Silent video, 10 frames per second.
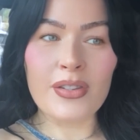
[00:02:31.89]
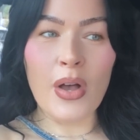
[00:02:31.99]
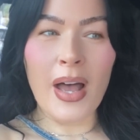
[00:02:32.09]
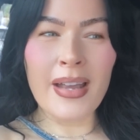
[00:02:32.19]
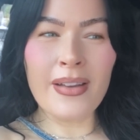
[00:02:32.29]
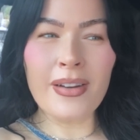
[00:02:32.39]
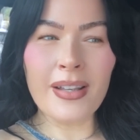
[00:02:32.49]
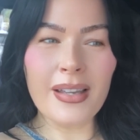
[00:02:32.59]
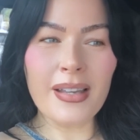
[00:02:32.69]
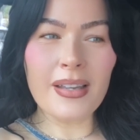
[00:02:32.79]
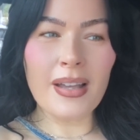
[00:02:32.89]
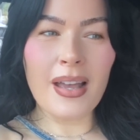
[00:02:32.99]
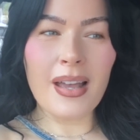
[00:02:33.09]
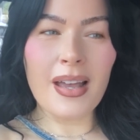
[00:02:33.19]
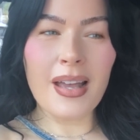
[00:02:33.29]
So I really
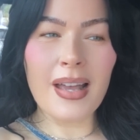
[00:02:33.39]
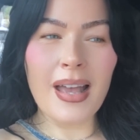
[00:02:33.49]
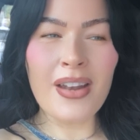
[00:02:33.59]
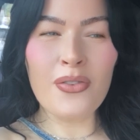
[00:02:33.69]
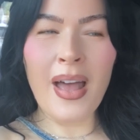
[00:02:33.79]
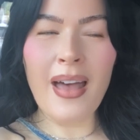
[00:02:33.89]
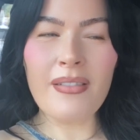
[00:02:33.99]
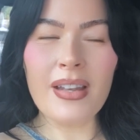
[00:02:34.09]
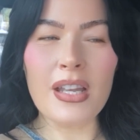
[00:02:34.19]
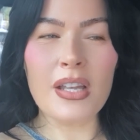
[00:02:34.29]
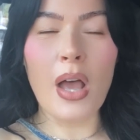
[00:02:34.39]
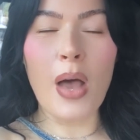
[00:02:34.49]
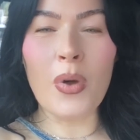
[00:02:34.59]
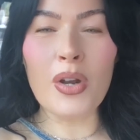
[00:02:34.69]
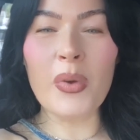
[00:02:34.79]
I don't have any. I
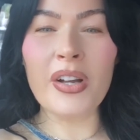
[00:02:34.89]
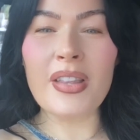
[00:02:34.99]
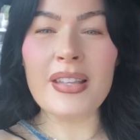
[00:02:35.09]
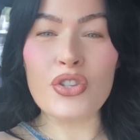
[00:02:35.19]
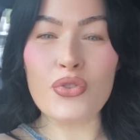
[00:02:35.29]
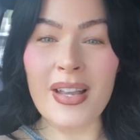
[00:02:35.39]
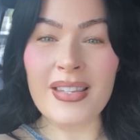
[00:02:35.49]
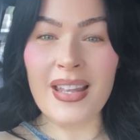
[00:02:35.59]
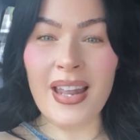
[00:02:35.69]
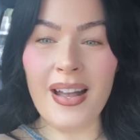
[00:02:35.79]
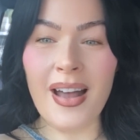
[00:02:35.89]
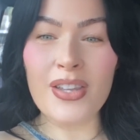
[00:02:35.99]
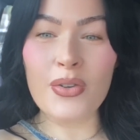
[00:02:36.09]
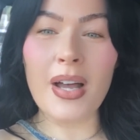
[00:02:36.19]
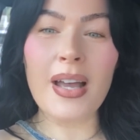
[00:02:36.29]
want to wear this dress that I got,
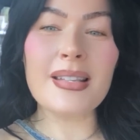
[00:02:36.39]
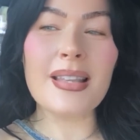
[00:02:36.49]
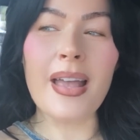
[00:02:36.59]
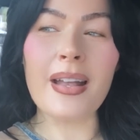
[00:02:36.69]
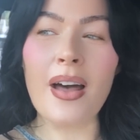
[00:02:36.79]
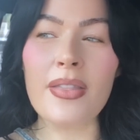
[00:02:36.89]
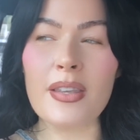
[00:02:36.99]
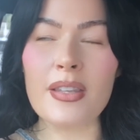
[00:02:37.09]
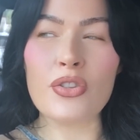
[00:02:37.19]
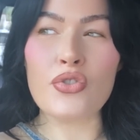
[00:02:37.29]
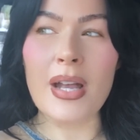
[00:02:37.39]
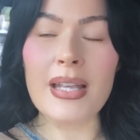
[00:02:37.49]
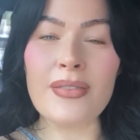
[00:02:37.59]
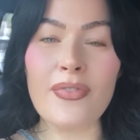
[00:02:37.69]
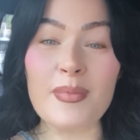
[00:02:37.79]
you guys. I got this
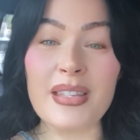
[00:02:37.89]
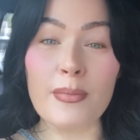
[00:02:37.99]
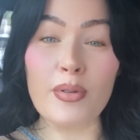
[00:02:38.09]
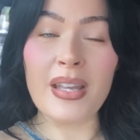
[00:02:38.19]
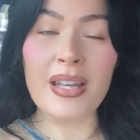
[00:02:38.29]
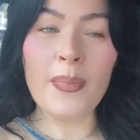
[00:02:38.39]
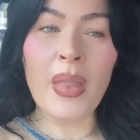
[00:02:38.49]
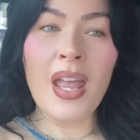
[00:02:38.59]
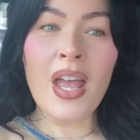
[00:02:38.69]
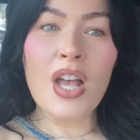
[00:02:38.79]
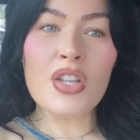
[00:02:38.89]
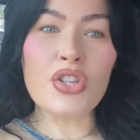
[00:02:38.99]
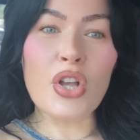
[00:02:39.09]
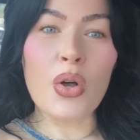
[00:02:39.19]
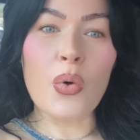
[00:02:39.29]
dress from Zimmermann,
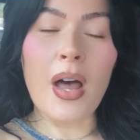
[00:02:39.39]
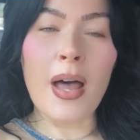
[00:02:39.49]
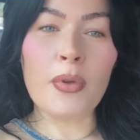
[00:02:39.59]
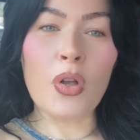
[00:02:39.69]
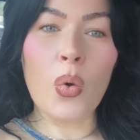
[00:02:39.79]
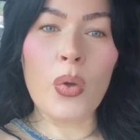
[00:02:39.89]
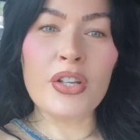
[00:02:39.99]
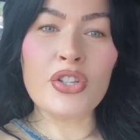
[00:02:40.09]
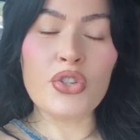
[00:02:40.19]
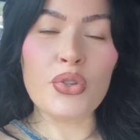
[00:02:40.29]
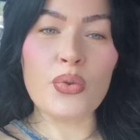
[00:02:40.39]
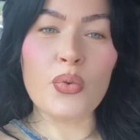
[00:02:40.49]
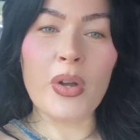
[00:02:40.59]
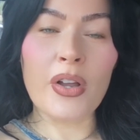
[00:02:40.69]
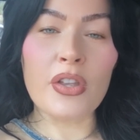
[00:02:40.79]
so I'm going to
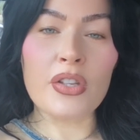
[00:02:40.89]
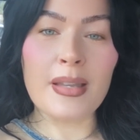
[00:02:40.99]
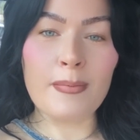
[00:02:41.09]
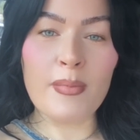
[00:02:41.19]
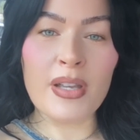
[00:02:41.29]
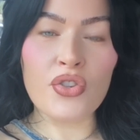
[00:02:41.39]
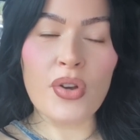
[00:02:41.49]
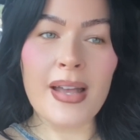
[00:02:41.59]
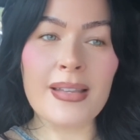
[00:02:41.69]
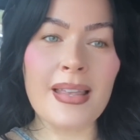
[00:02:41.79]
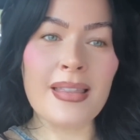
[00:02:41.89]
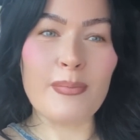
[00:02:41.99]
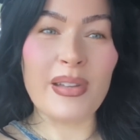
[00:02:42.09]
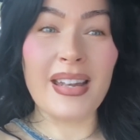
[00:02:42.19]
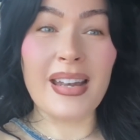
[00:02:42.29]
wear the Zimmermann dress, and then
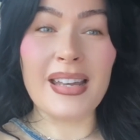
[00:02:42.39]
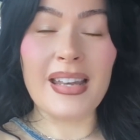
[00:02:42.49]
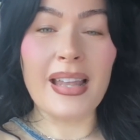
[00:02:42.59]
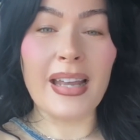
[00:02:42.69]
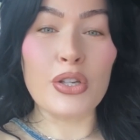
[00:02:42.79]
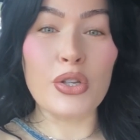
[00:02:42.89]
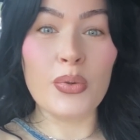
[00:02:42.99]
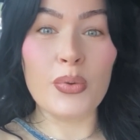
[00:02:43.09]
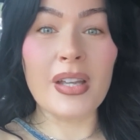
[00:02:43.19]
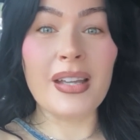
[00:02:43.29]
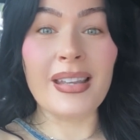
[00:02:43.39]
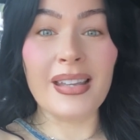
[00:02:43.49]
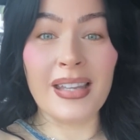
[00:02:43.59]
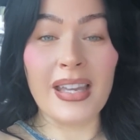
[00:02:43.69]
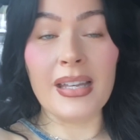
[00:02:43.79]
but then I need like a nude
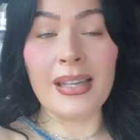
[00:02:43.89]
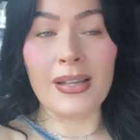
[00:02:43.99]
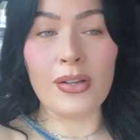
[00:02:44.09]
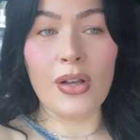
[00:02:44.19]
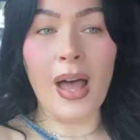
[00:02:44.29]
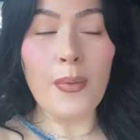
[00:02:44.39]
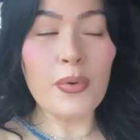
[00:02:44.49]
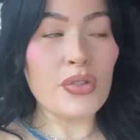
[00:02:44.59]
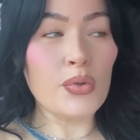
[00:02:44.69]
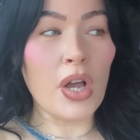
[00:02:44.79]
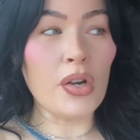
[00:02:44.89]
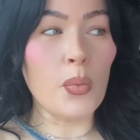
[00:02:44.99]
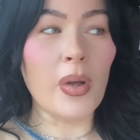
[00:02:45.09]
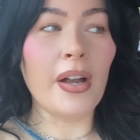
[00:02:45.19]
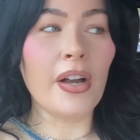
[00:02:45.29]
kitten heel. I was gonna
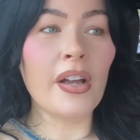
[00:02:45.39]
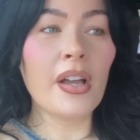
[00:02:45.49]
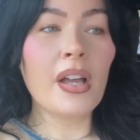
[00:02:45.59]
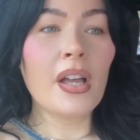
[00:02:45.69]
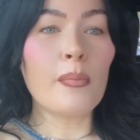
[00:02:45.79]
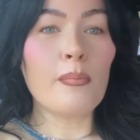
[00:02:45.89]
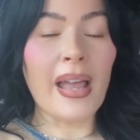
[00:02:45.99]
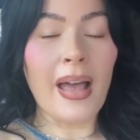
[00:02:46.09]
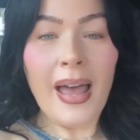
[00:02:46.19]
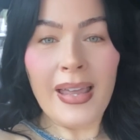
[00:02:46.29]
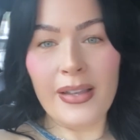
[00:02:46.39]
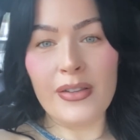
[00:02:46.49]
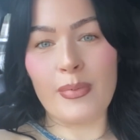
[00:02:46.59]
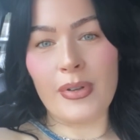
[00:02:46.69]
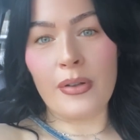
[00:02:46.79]
wear my high
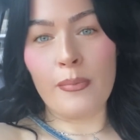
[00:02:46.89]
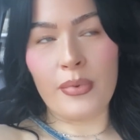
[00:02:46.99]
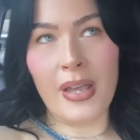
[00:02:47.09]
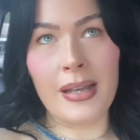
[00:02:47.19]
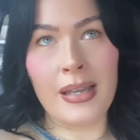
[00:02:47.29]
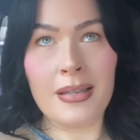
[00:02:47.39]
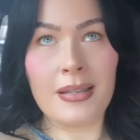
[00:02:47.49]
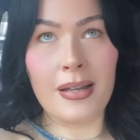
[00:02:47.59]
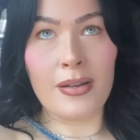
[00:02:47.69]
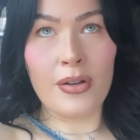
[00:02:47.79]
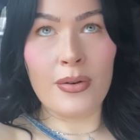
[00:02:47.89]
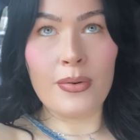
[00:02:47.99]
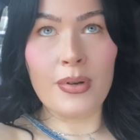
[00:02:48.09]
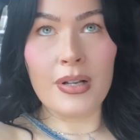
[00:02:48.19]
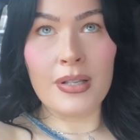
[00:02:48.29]
heels, but again he said
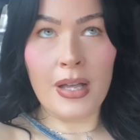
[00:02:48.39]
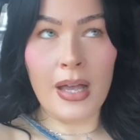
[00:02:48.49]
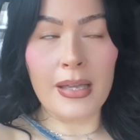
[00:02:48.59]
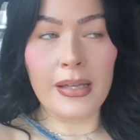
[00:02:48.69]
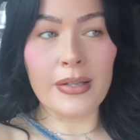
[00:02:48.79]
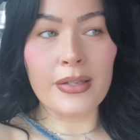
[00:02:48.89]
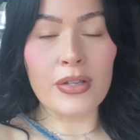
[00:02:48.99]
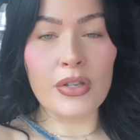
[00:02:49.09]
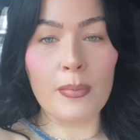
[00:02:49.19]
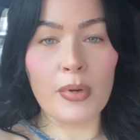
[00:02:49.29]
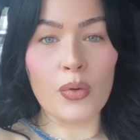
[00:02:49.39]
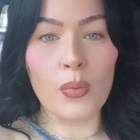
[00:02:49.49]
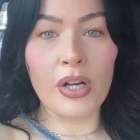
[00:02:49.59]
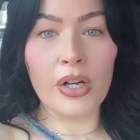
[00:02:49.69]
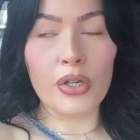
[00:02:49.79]
no to high heels, so I'm gonna
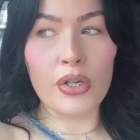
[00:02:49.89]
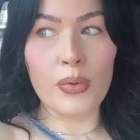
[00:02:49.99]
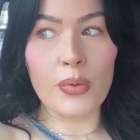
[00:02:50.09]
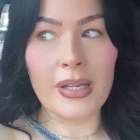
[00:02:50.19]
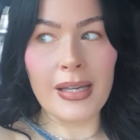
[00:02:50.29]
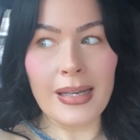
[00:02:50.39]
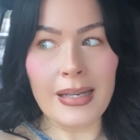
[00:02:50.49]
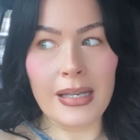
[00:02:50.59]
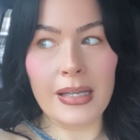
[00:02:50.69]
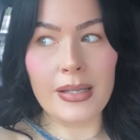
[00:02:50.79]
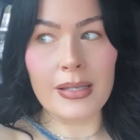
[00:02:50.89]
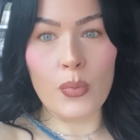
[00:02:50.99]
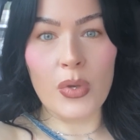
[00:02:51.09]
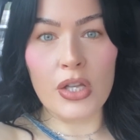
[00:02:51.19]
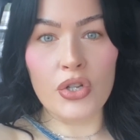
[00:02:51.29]
wear nude kitten heels
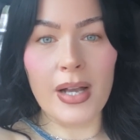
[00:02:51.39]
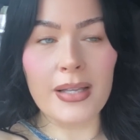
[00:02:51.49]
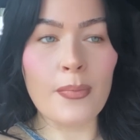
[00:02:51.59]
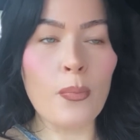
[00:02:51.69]
with the dress.